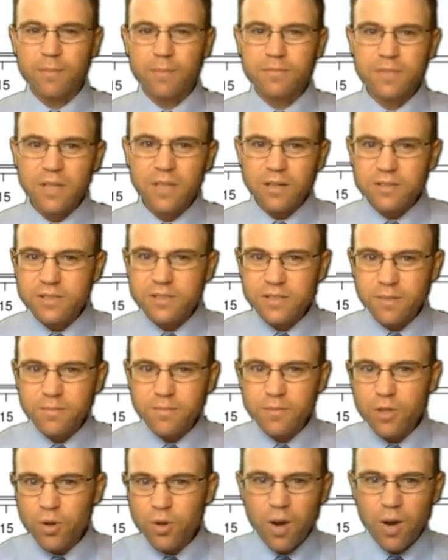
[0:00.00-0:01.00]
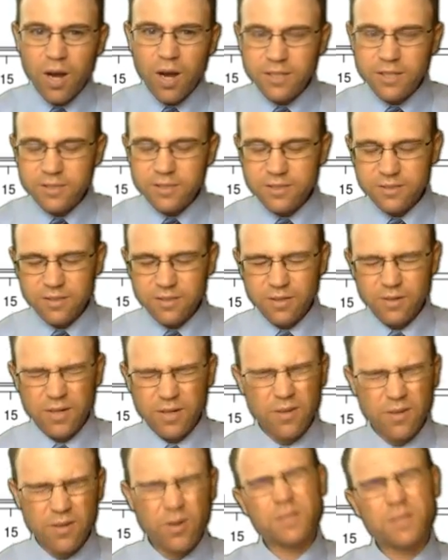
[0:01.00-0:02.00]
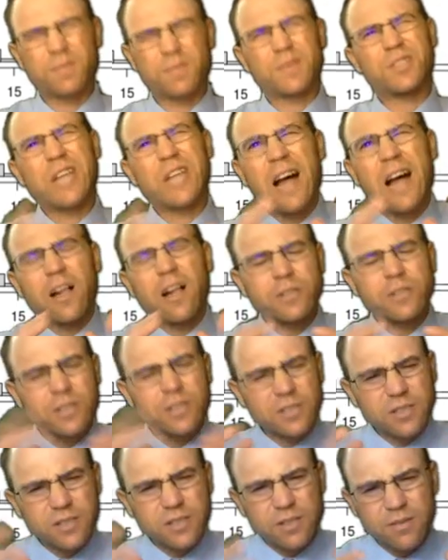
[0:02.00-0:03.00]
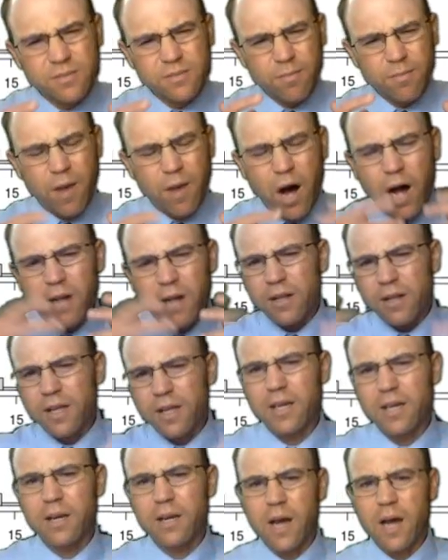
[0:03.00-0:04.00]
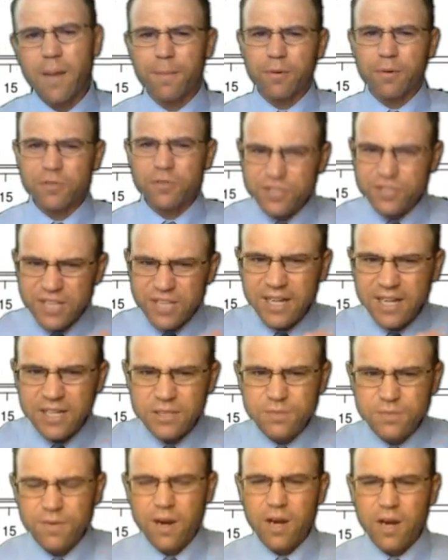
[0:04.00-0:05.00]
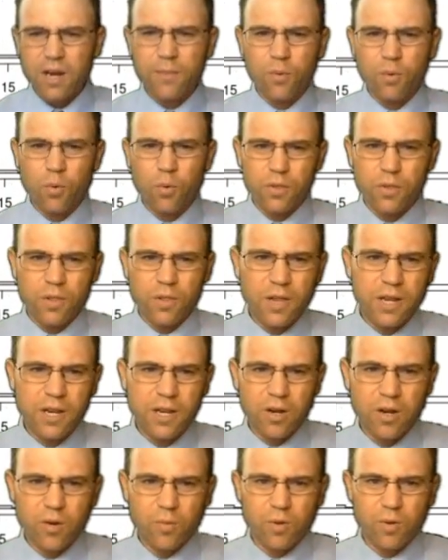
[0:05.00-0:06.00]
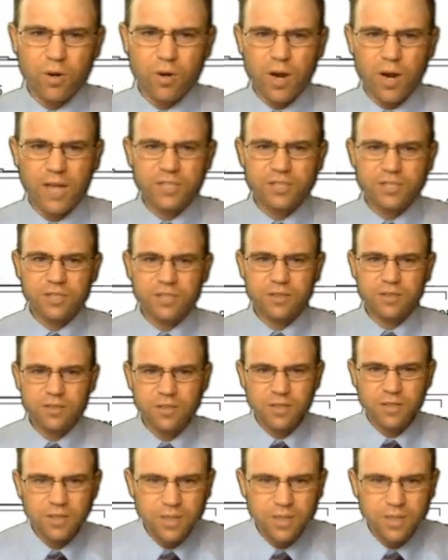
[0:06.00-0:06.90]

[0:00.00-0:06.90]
There's some nuance, or not nuance, but challenges in modeling a percentage variable with linear regression.